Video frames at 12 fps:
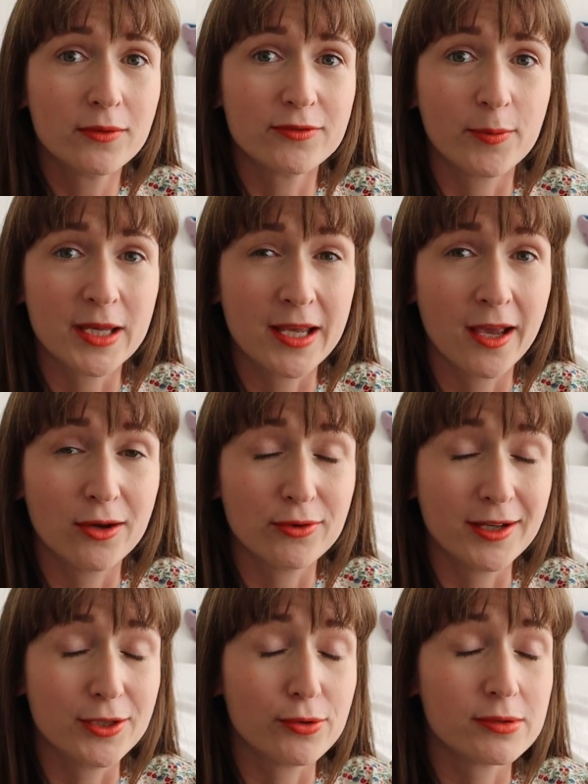from the
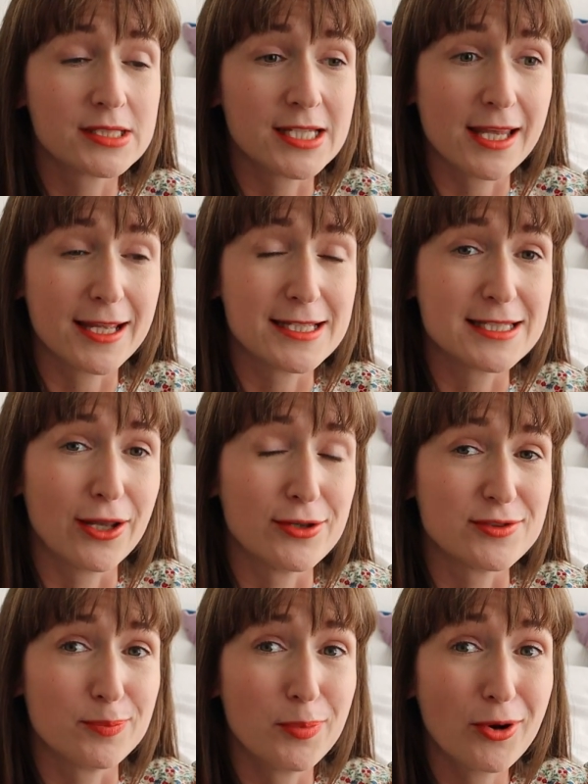area, and you'll see there's
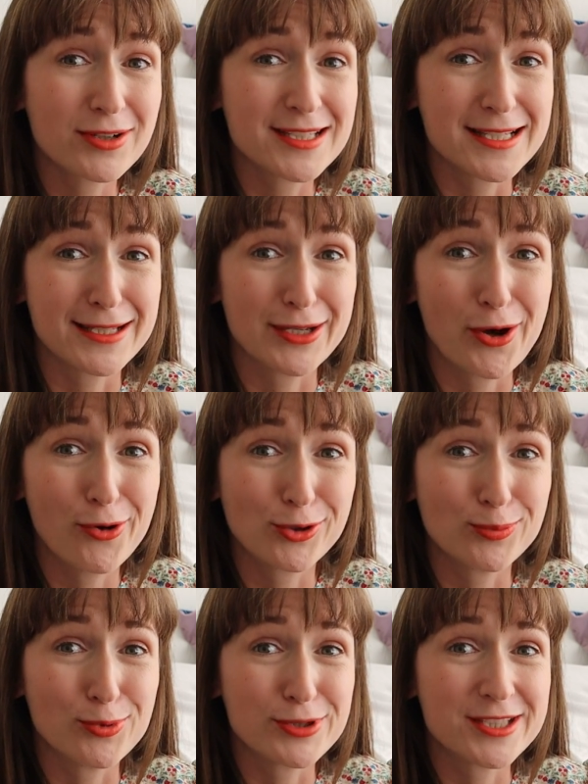loads of boxes and
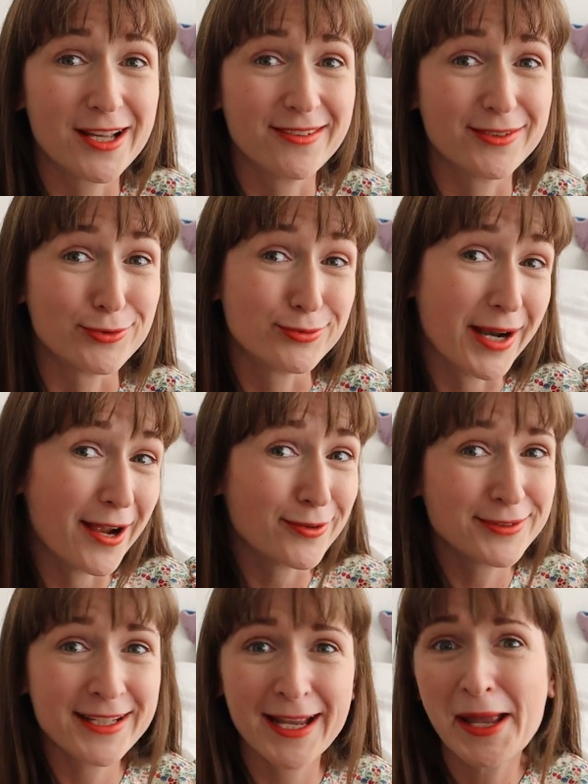horrible stuff
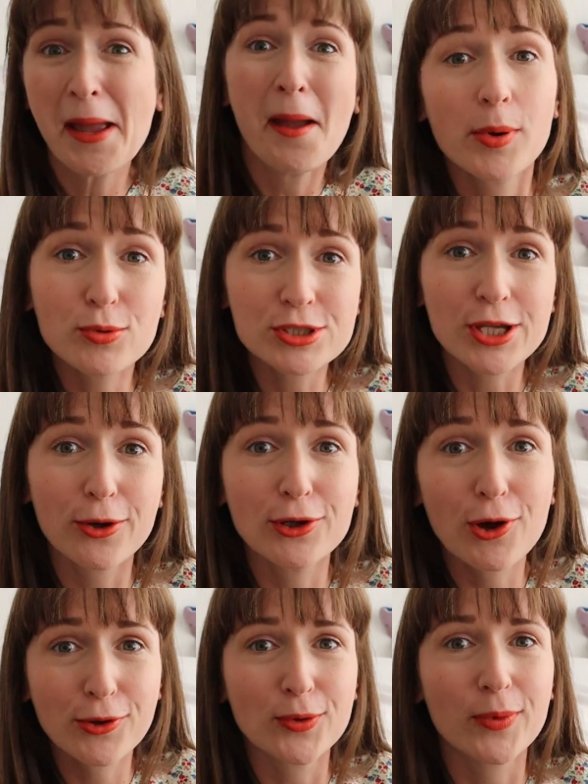around it. But also
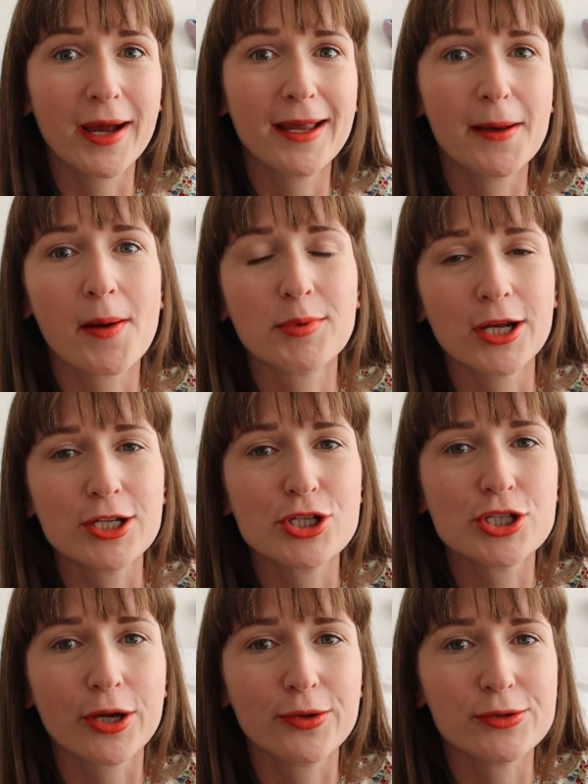along the way, I'm going
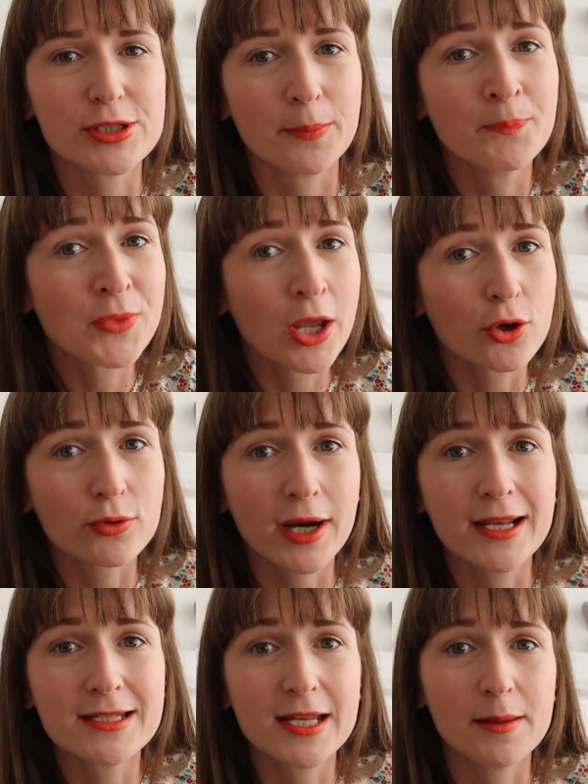to show you some
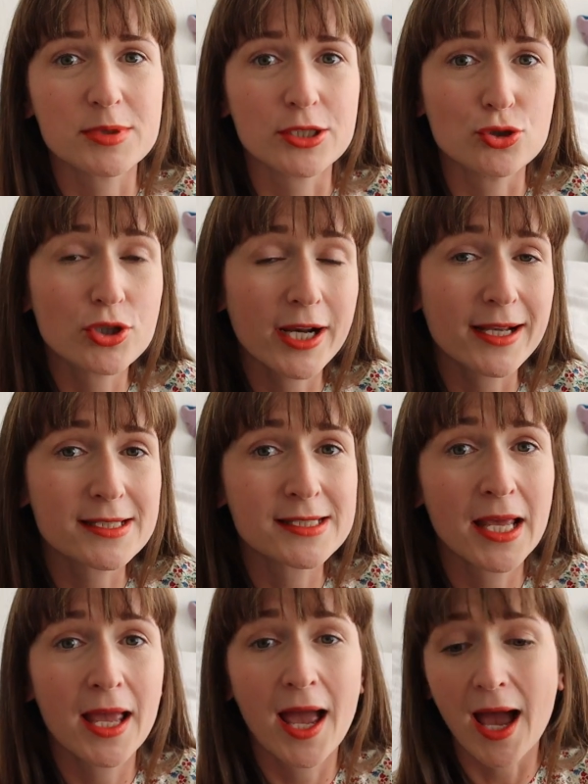great tips and
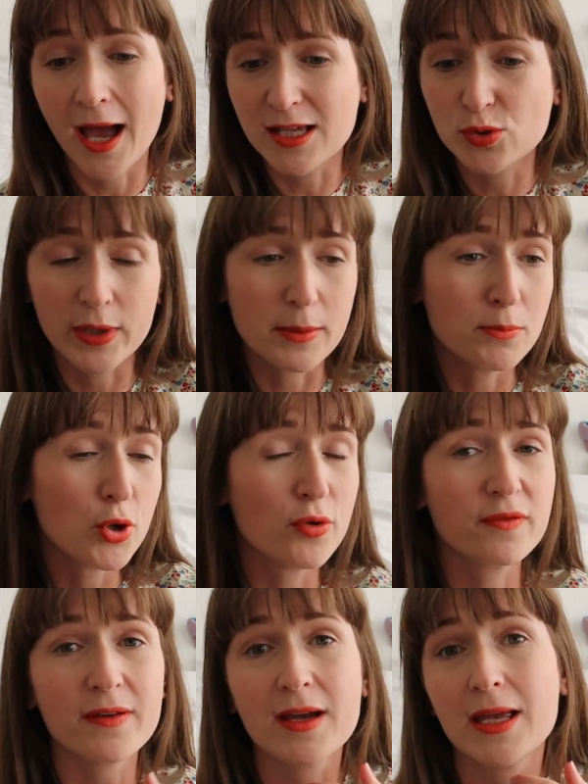tricks as we
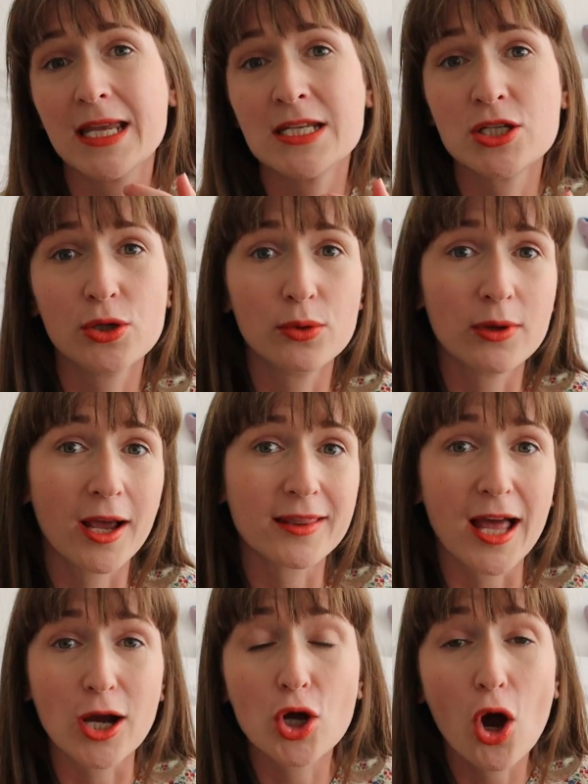move into
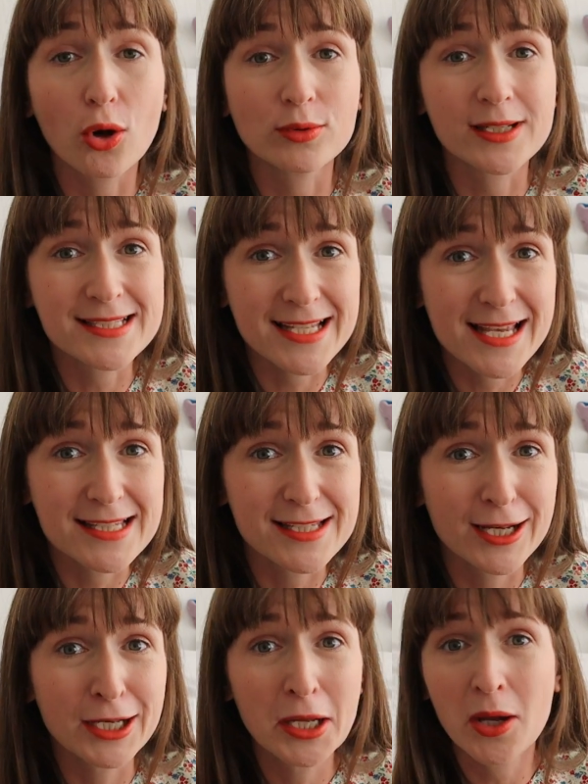like that colder
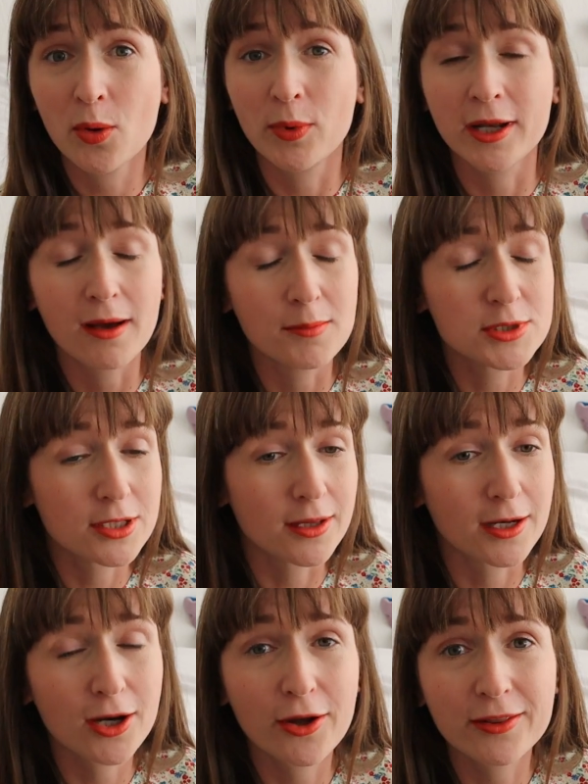season when it comes to
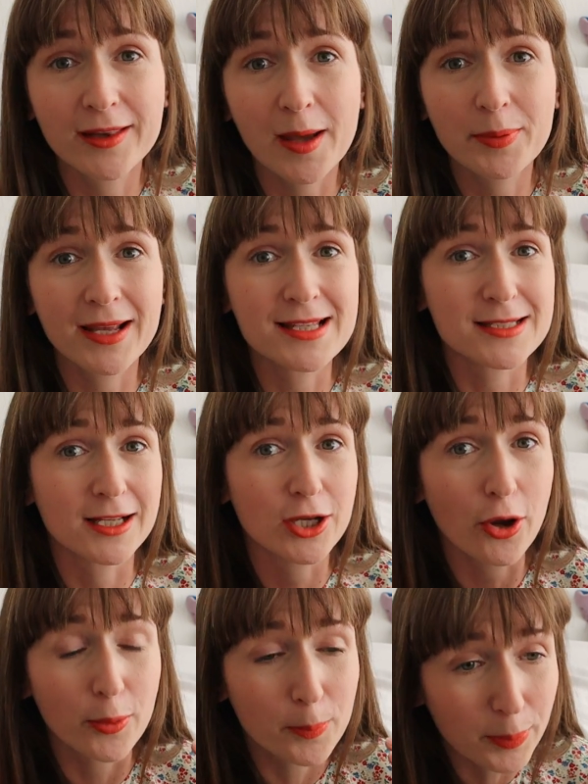the cloth nappies
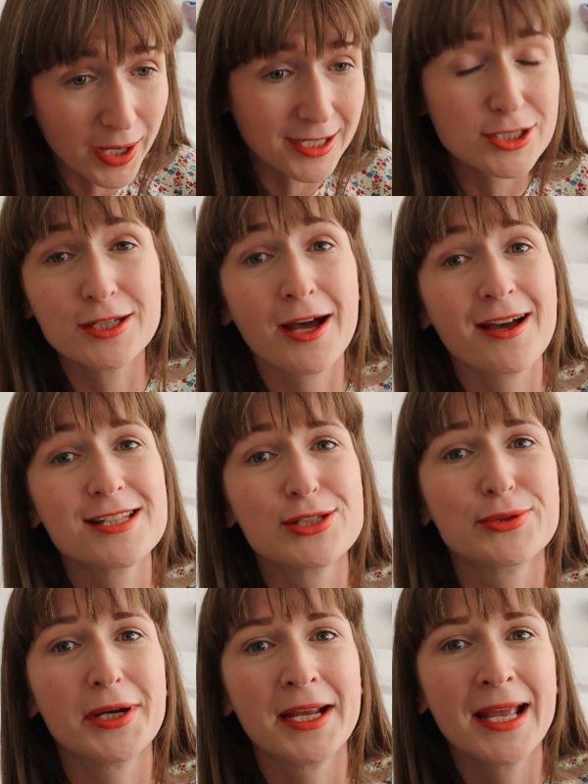and going back to
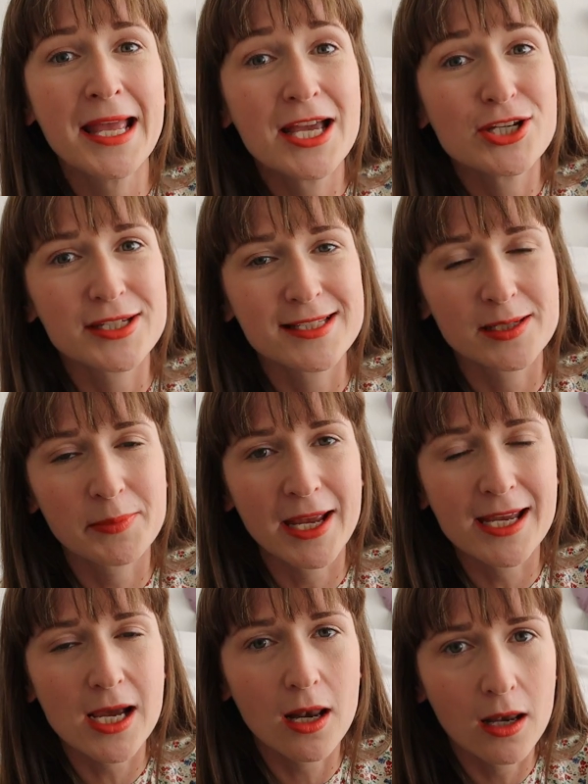nursery, just to
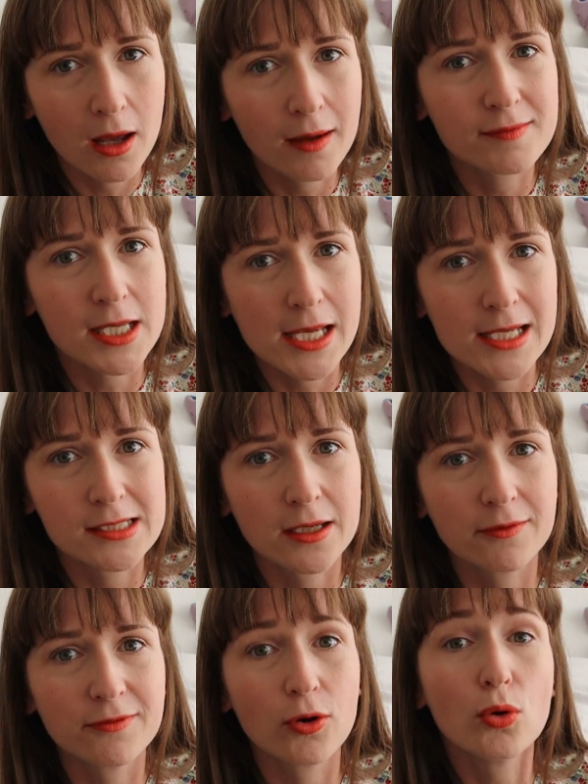make lives
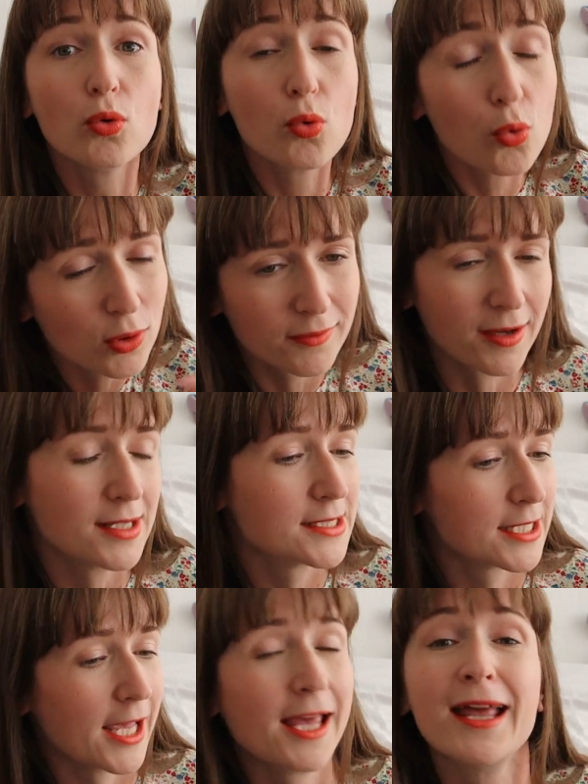easier for all of
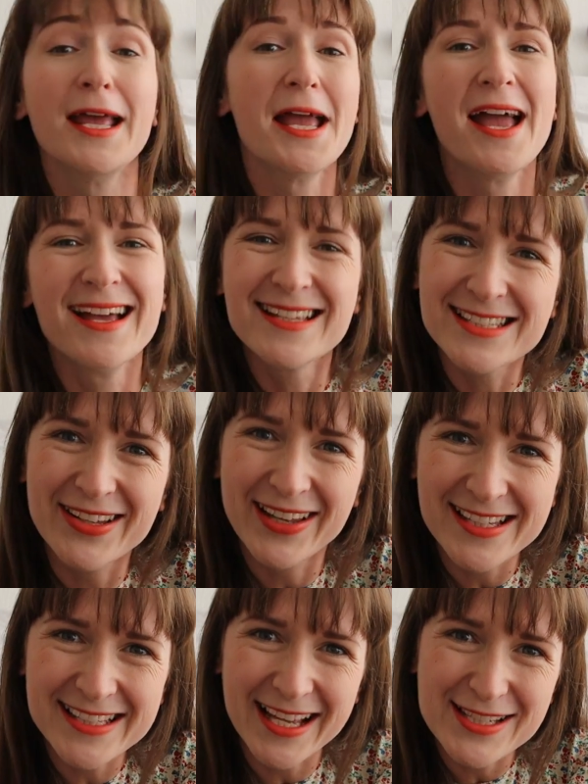us here. So
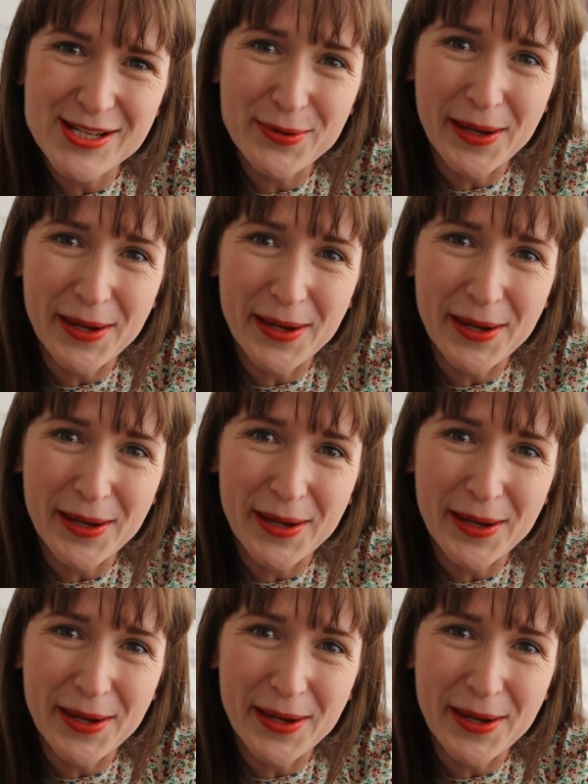let's get to